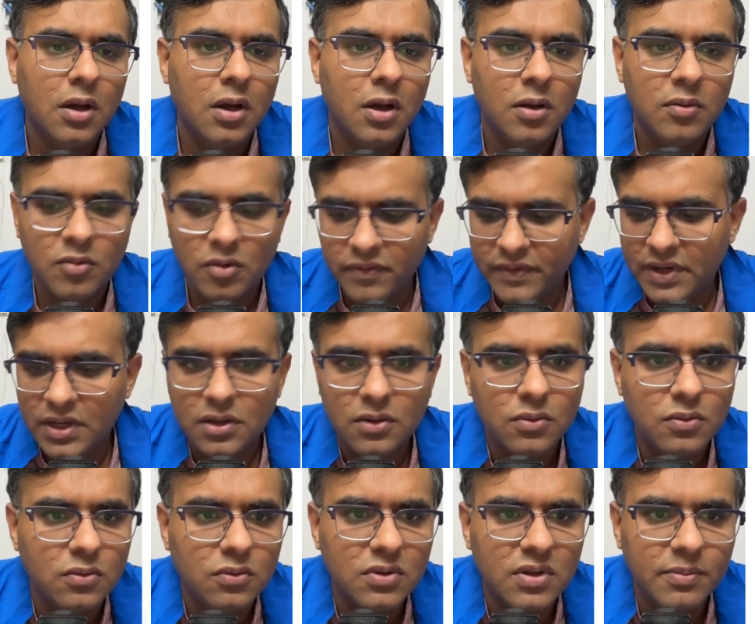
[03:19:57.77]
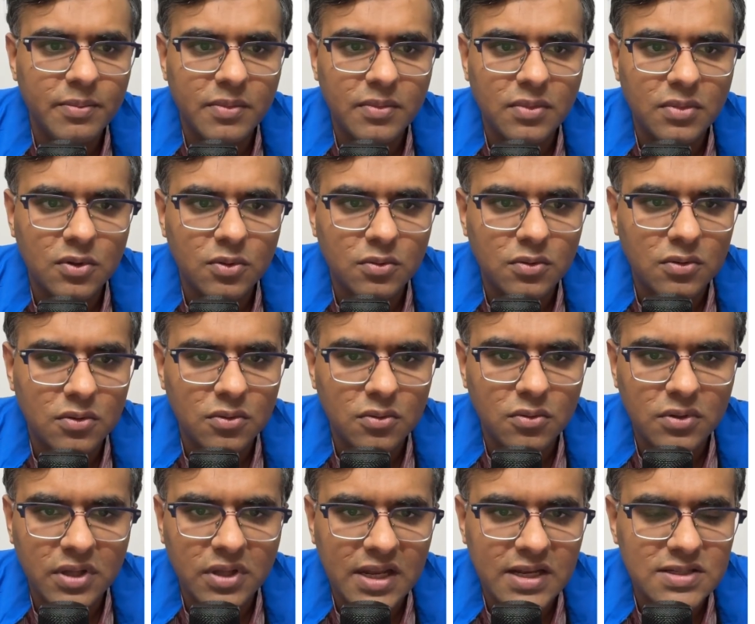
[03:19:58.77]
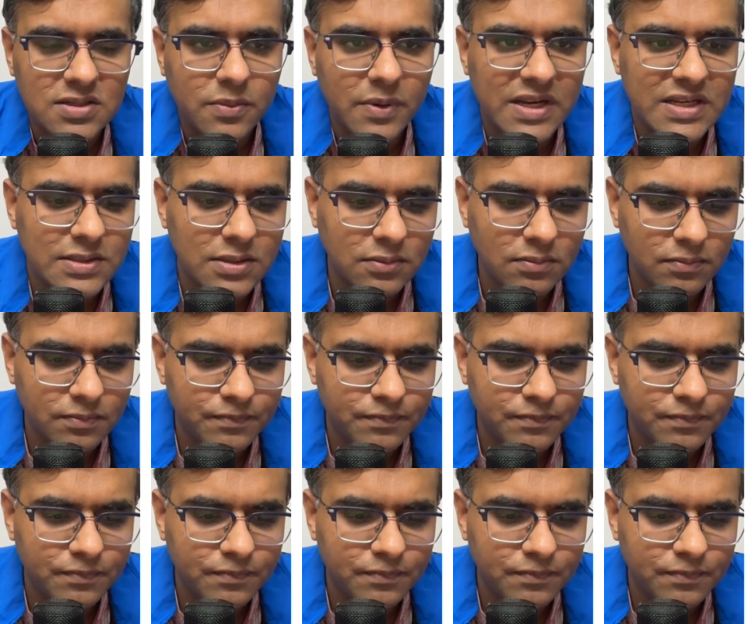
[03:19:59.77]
Moving to the next question.